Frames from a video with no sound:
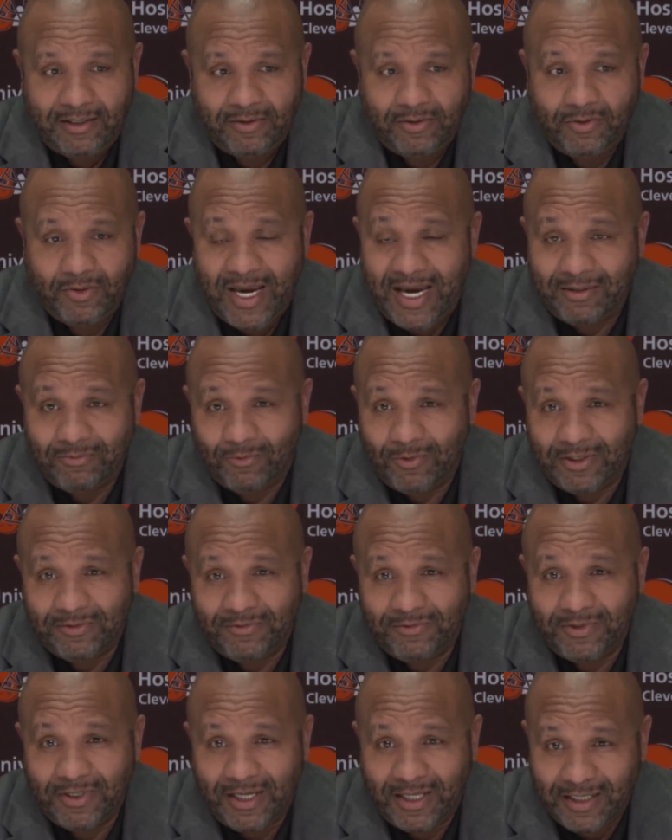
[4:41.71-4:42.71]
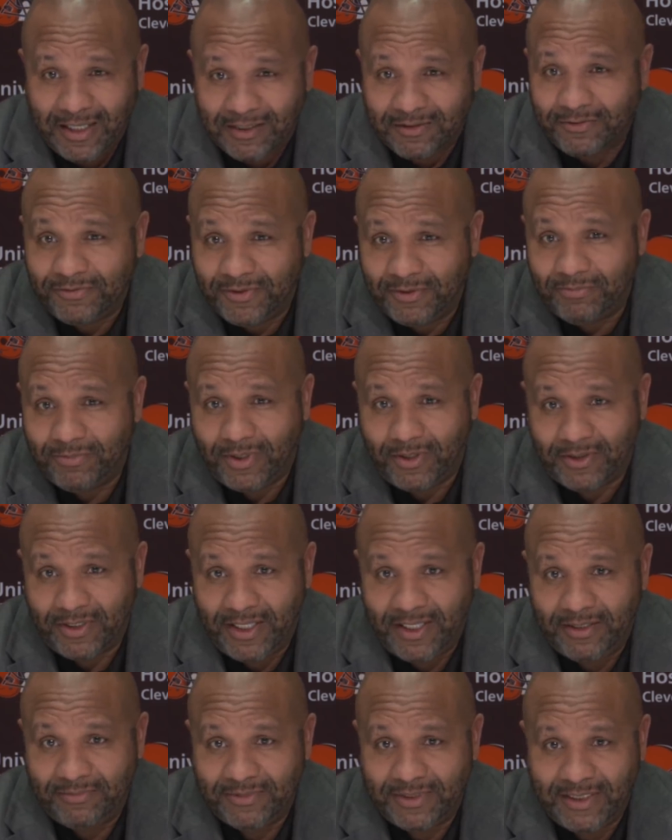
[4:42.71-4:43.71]
Who hadn't won a lot of football
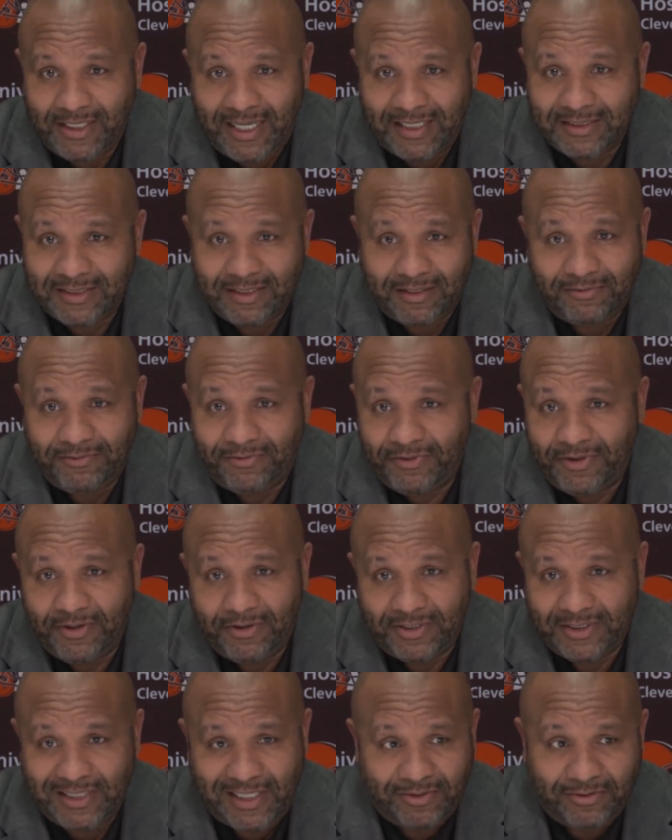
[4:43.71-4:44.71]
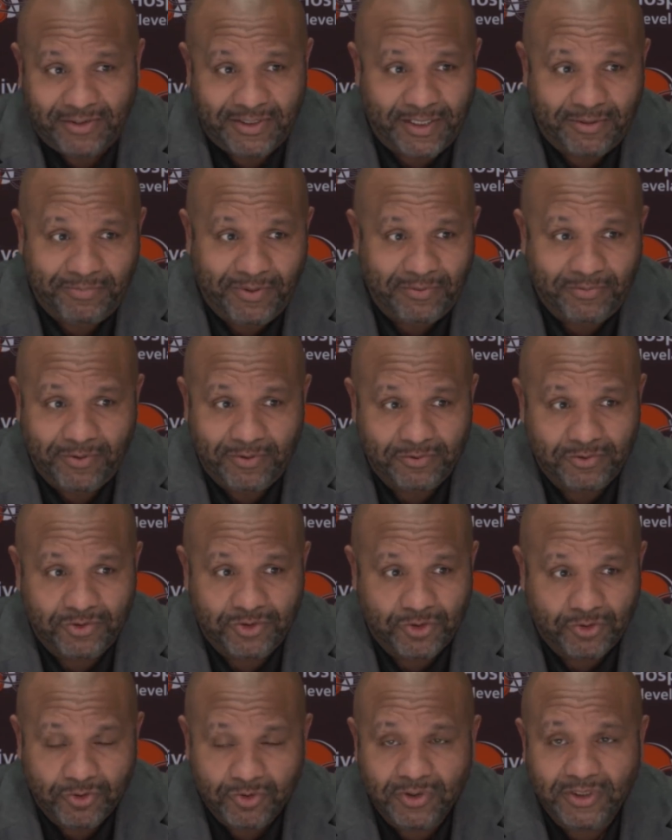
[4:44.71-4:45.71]
games. And that's unfair because I don't think people
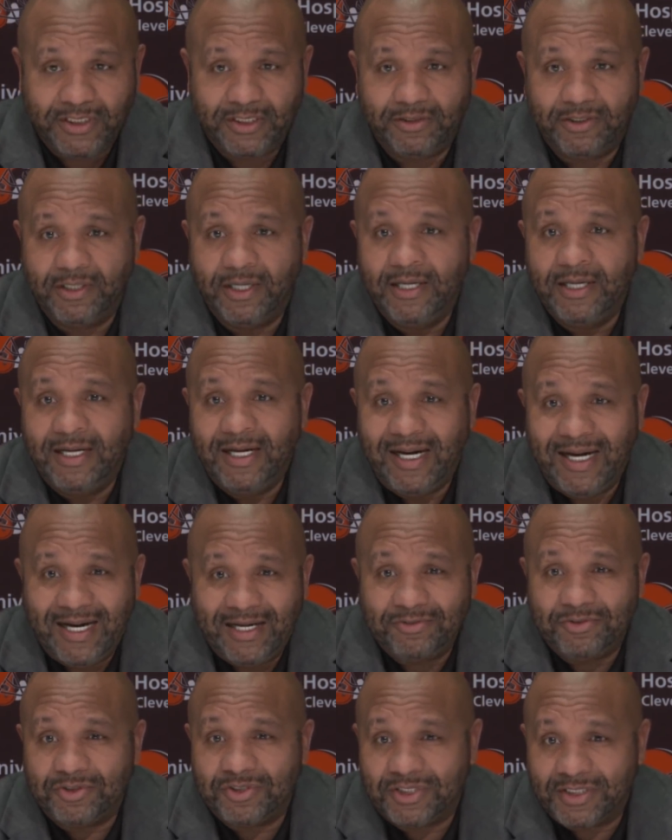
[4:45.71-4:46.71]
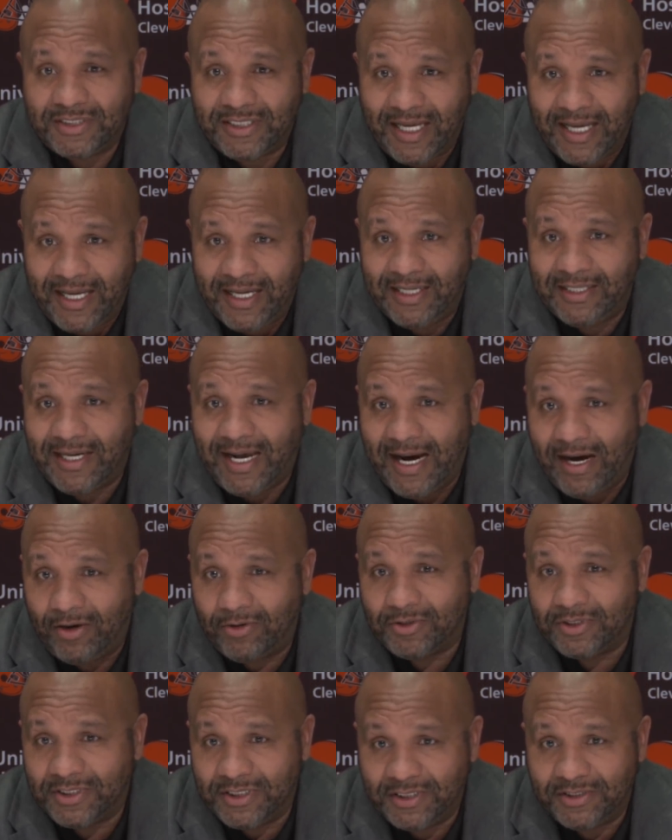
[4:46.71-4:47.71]
truly understand
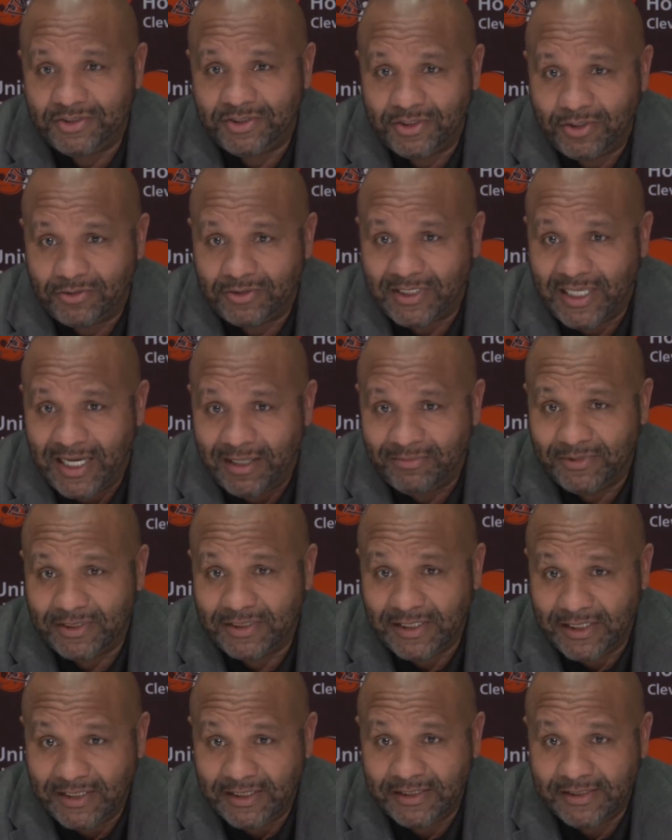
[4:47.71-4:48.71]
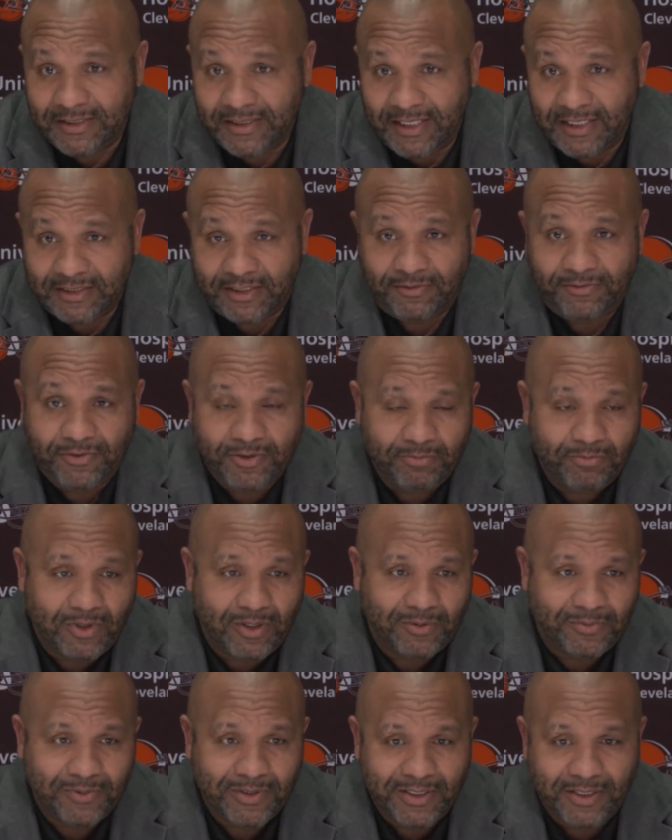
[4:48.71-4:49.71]
how good Joe Thomas is as a
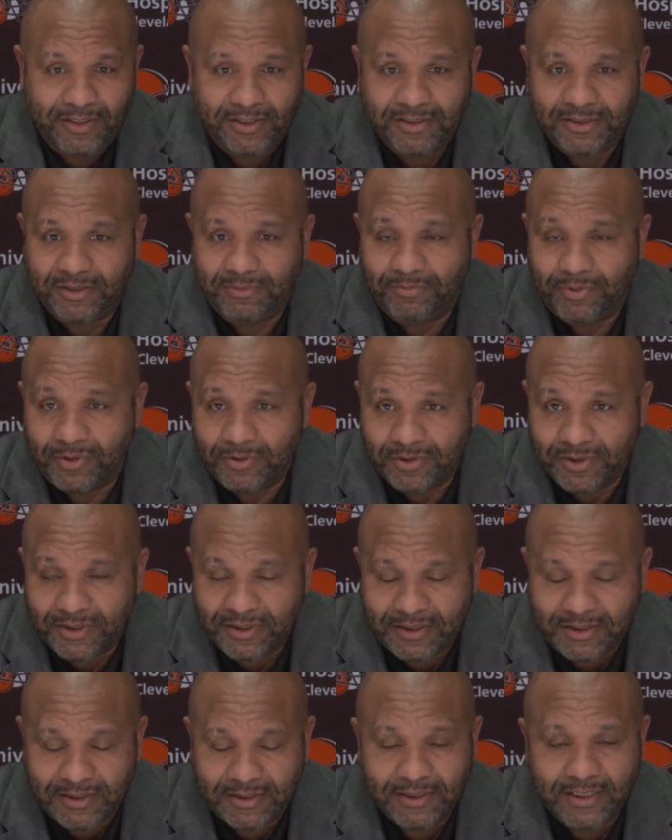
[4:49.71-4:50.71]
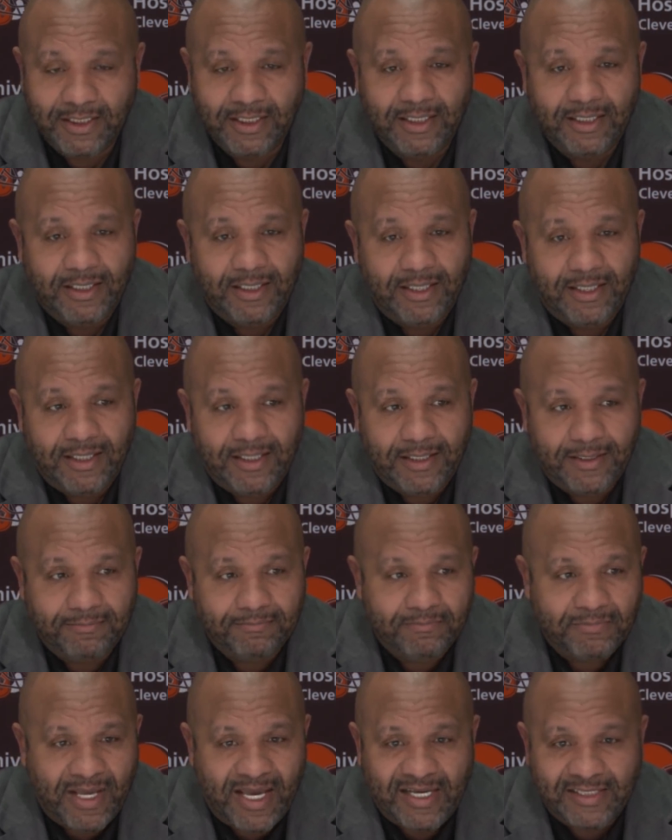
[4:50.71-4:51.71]
football player, as a person,
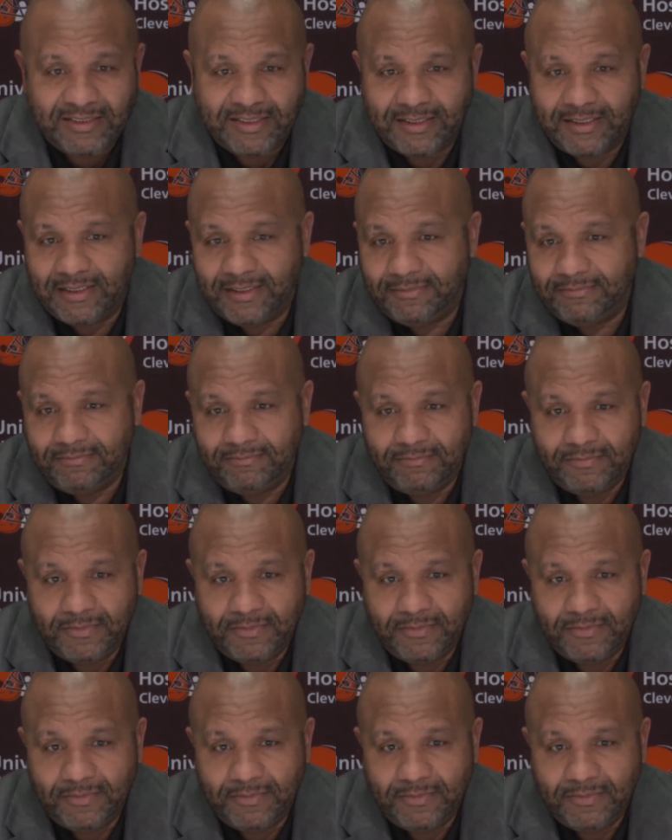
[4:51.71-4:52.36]
as a